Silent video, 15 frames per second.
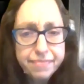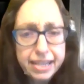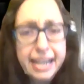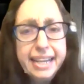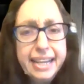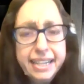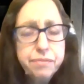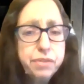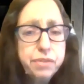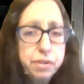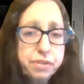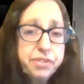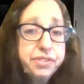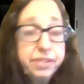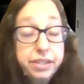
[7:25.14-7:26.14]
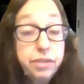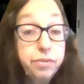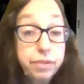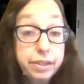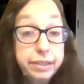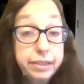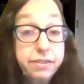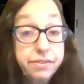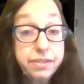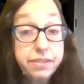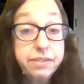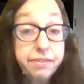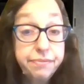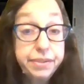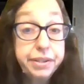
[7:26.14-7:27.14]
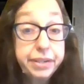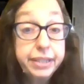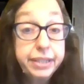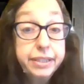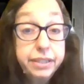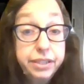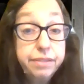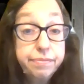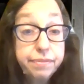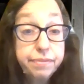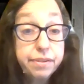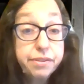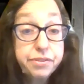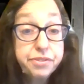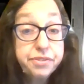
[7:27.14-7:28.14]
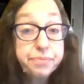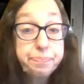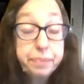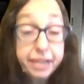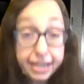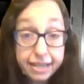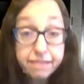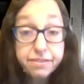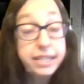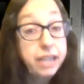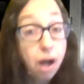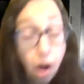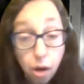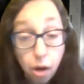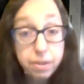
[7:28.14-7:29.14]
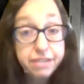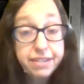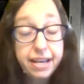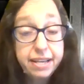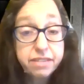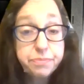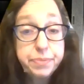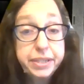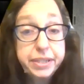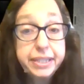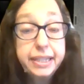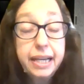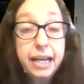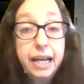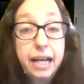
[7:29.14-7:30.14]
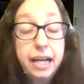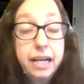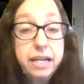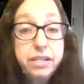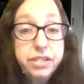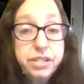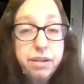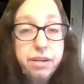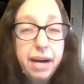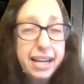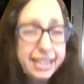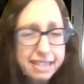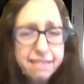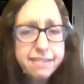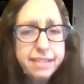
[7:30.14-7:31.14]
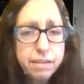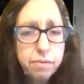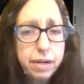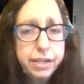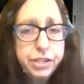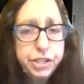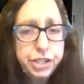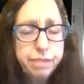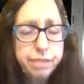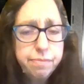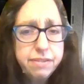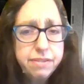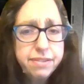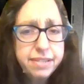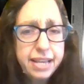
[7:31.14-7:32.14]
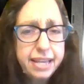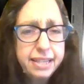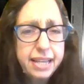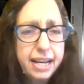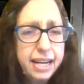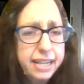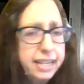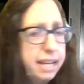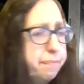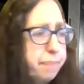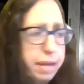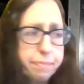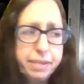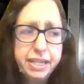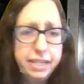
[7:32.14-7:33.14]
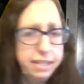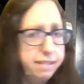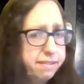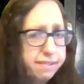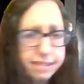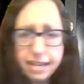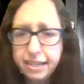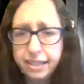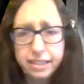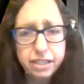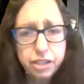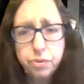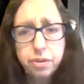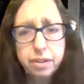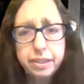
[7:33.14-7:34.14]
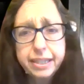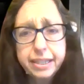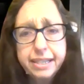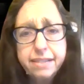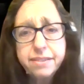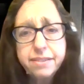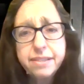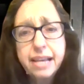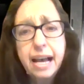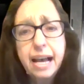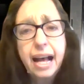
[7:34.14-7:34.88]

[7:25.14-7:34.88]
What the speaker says: And of course, New Orleans is a very diverse place and always has been. So I can see why she would say that, and maybe it is set in New Orleans,